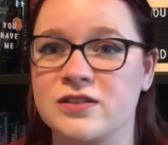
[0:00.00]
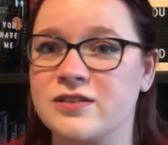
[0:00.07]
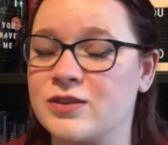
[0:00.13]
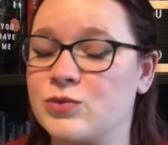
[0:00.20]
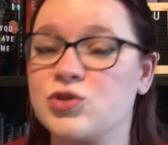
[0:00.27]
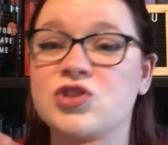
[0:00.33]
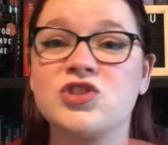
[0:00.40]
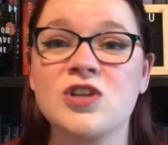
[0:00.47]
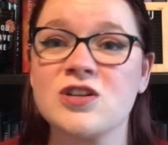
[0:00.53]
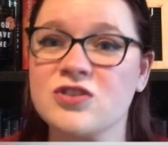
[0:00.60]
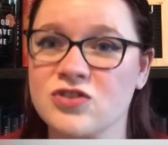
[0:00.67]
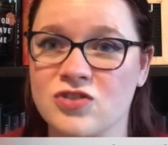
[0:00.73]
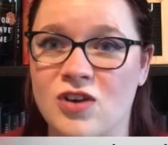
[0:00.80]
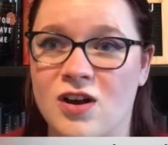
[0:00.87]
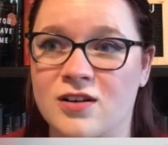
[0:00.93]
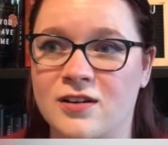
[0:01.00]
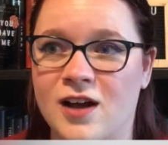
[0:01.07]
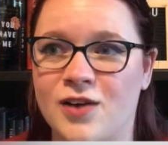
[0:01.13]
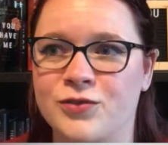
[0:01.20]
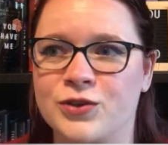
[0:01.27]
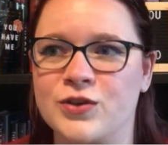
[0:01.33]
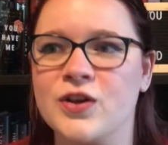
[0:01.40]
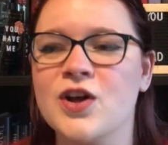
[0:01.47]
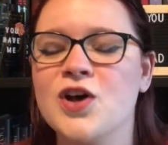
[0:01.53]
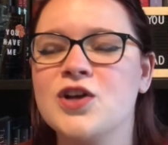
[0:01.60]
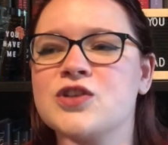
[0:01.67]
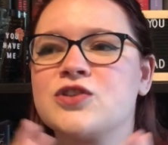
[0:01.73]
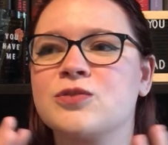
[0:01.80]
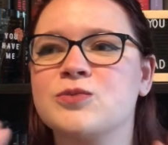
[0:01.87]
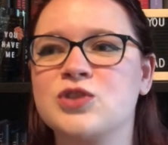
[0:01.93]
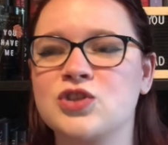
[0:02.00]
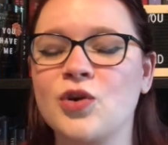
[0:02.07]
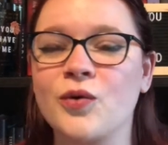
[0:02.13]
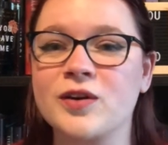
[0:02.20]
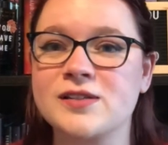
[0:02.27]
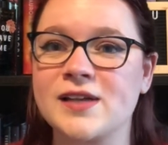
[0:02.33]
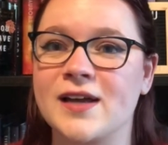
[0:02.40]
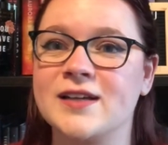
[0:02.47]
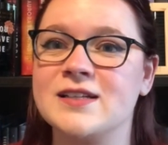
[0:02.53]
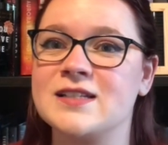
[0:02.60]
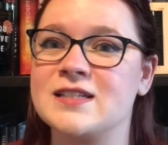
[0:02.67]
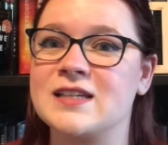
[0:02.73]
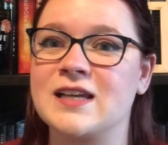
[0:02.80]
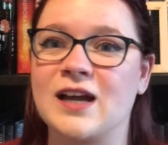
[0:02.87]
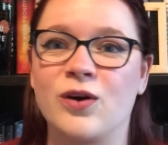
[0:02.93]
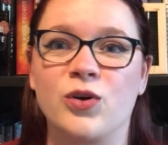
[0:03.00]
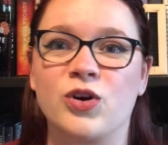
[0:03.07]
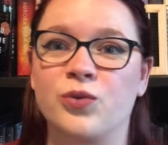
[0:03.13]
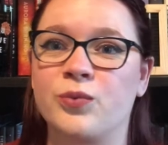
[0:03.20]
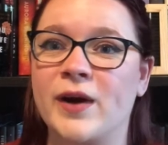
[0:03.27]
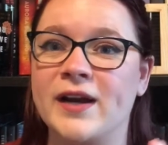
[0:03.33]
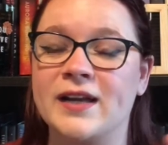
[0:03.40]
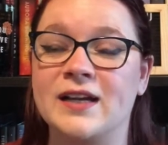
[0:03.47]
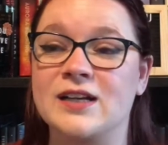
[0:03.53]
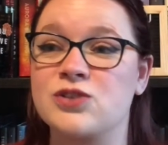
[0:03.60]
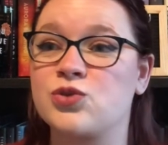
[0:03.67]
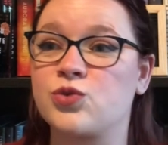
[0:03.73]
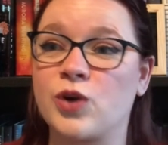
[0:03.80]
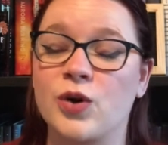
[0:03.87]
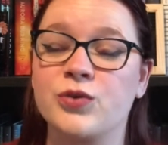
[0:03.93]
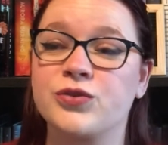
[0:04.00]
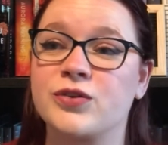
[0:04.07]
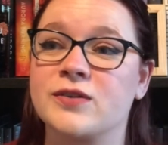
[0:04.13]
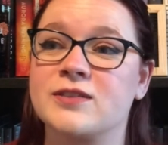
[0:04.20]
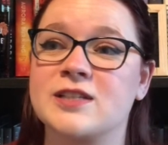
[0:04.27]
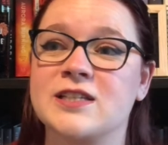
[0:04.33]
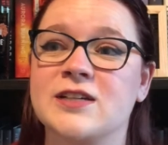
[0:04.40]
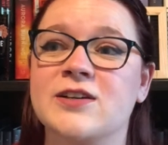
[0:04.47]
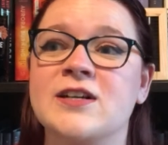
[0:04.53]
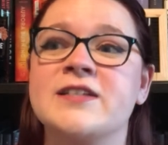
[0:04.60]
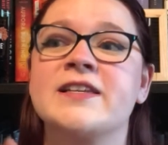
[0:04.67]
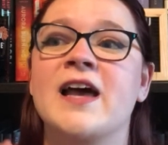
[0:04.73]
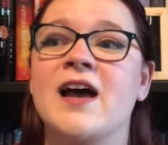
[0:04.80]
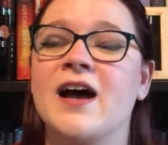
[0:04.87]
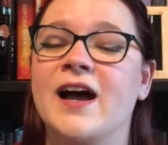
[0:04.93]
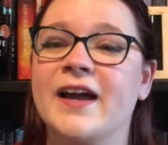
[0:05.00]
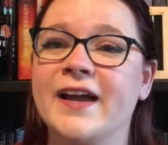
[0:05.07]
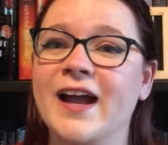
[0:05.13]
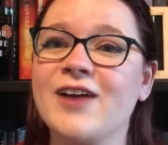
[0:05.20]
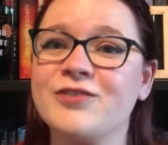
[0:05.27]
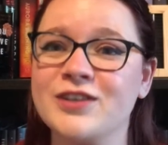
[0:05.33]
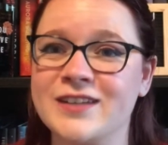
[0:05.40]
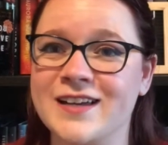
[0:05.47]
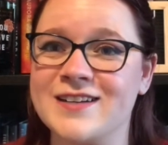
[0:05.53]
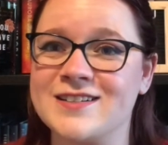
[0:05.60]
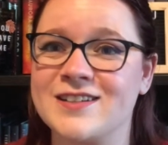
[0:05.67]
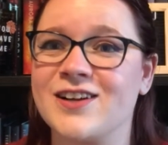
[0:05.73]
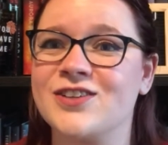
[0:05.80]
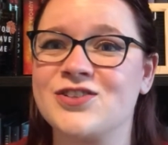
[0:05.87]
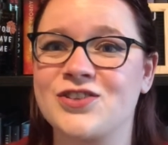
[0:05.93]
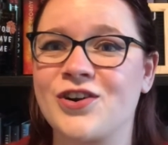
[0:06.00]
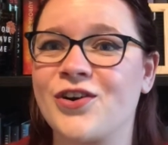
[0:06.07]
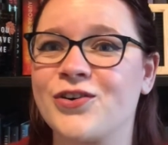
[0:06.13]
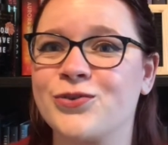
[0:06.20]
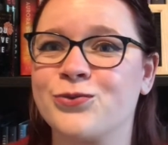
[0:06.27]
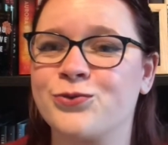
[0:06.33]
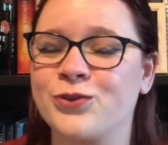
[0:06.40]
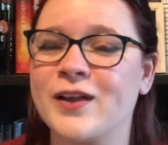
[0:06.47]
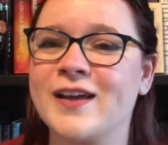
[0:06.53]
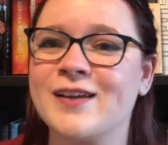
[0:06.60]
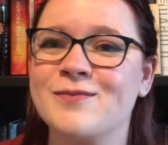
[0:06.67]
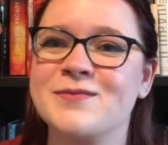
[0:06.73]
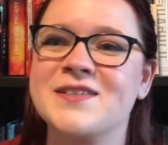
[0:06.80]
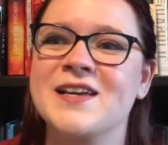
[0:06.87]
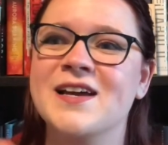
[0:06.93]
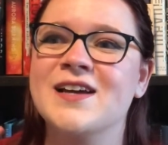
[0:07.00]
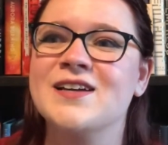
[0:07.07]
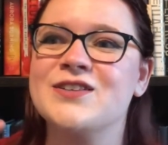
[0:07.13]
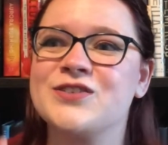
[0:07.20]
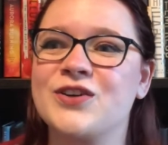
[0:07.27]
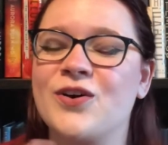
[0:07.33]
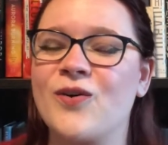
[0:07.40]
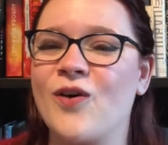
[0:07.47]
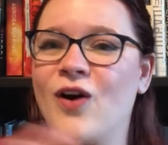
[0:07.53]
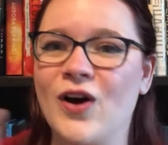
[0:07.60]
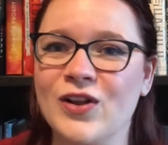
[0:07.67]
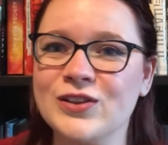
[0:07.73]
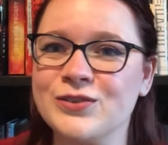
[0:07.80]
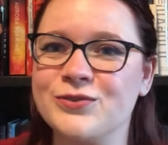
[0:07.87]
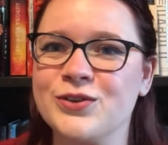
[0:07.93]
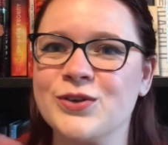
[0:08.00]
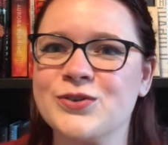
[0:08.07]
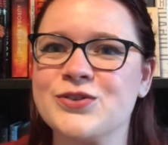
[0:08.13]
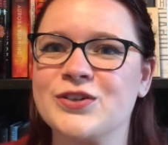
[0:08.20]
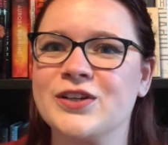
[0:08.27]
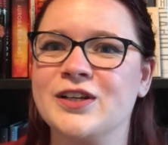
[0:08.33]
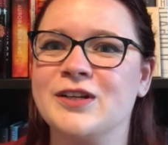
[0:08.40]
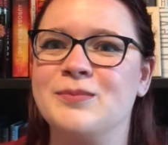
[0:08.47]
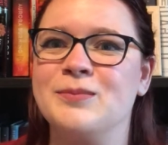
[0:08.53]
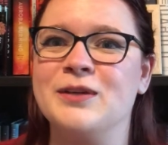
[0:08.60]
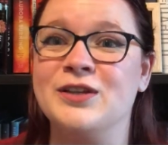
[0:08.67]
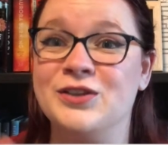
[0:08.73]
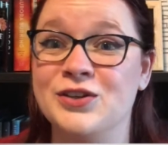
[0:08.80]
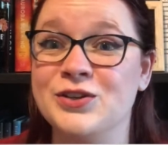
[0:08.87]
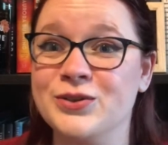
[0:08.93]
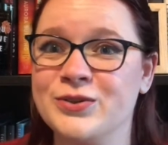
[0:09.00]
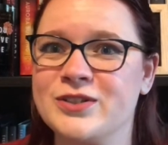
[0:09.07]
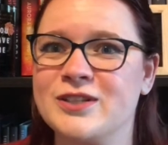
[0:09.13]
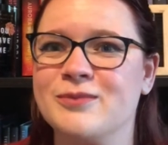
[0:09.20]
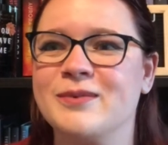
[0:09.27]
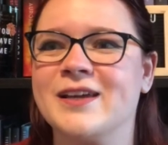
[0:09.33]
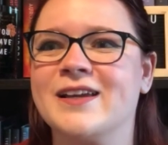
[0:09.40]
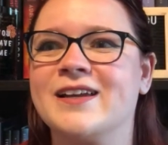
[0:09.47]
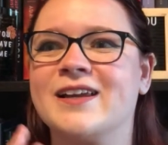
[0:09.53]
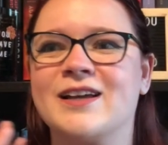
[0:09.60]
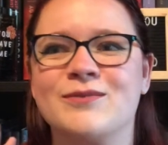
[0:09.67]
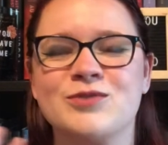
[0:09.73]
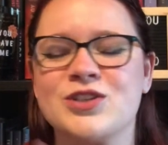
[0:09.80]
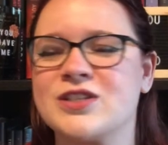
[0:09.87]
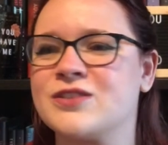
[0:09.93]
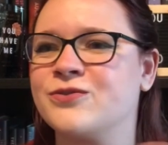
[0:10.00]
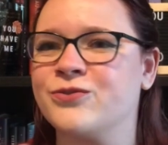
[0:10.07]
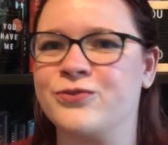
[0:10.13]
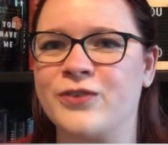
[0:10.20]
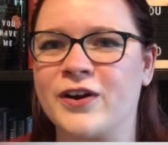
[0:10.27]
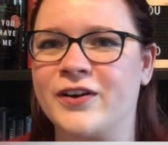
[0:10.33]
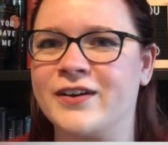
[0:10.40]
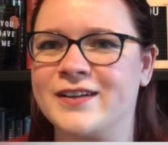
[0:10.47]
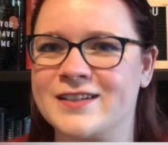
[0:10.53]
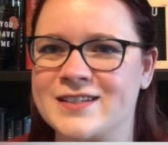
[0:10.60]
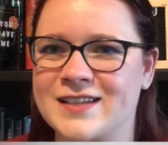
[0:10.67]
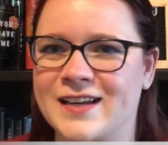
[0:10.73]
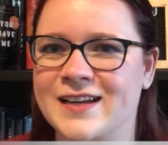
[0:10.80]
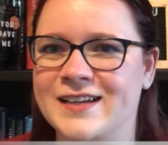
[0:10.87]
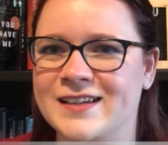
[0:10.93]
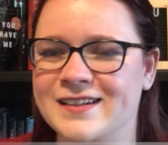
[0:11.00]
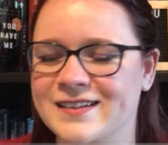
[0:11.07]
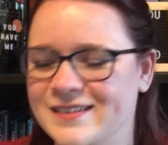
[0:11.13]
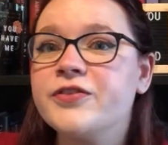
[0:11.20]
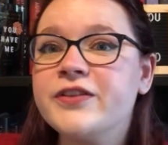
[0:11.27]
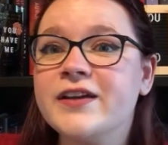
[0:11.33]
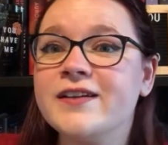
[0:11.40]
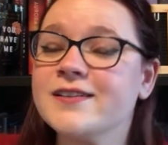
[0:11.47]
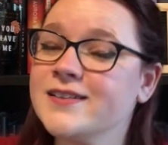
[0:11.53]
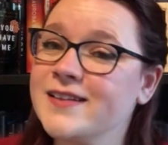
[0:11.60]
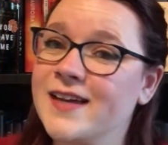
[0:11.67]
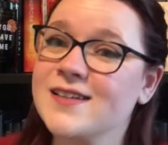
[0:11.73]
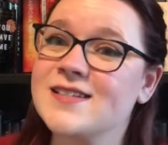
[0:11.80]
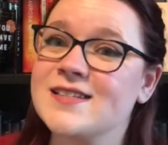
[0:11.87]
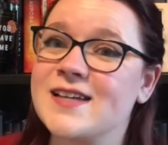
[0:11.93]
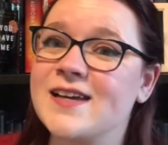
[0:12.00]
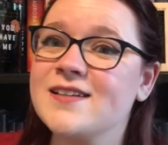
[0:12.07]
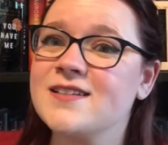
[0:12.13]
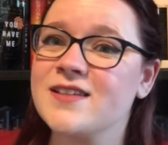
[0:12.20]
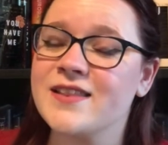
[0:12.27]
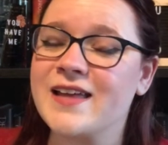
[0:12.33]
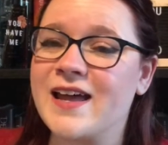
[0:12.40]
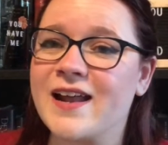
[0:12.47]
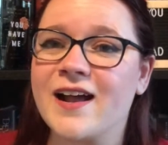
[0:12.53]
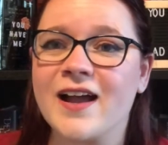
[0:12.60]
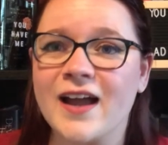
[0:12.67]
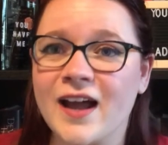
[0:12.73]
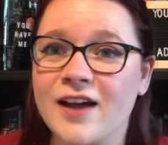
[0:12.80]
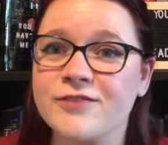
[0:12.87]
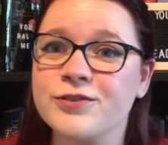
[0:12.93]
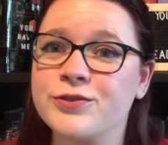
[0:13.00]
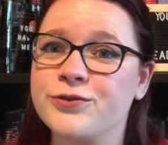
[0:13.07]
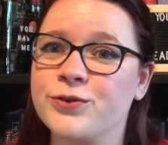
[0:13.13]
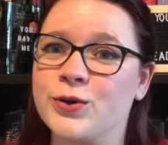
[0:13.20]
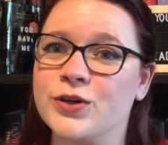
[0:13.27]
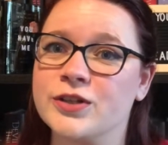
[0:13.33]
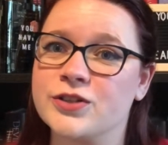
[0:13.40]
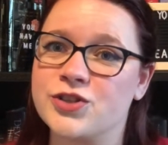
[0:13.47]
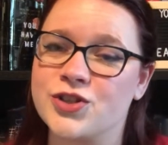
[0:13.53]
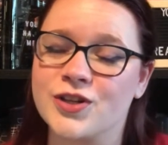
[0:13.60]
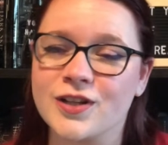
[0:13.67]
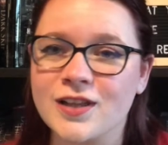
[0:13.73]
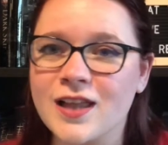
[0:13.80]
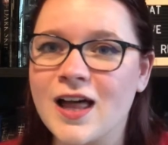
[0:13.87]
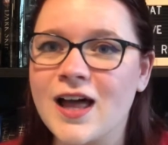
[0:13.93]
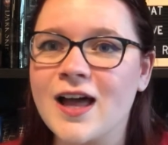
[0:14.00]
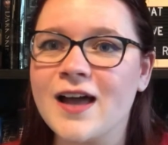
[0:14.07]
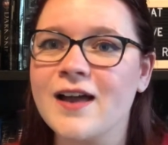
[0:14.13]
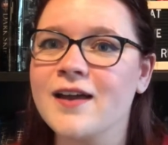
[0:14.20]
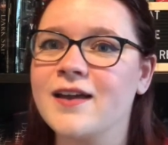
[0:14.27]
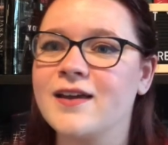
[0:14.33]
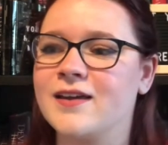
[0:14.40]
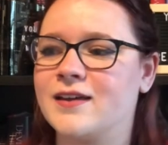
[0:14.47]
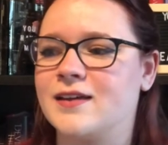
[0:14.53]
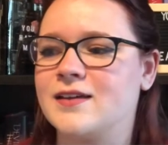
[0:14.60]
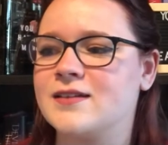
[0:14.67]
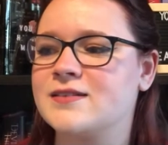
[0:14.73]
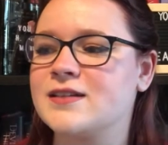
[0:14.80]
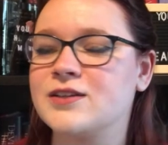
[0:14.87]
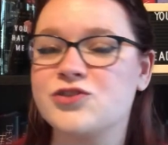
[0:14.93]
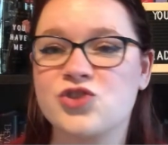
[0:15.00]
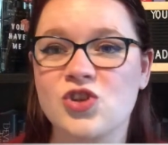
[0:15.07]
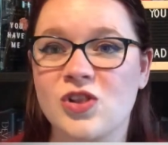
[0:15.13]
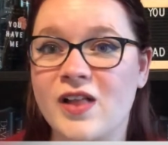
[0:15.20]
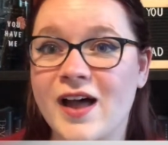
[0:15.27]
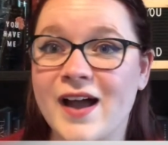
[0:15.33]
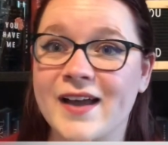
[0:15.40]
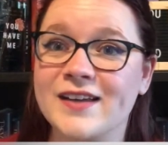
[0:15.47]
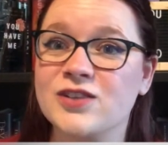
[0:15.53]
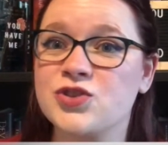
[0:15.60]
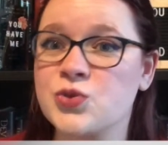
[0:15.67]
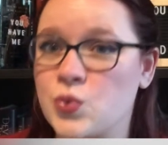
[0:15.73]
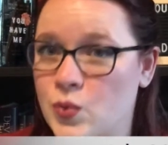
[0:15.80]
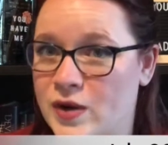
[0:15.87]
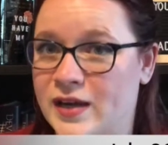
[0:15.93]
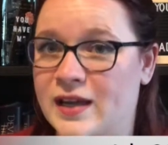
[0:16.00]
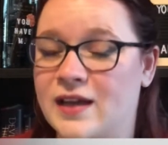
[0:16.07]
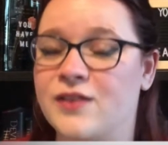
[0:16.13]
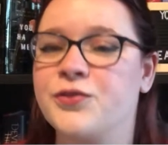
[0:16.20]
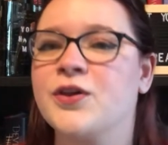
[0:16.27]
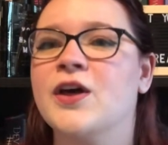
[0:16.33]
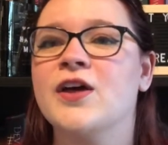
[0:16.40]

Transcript: it was such a strong novel. So I'm so excited to see how her writing has grown throughout the series. I haven't yet touched Heart of Flames, so all of those are going to be new to me, and I'm just very excited. The next date that I have for July is July 20th.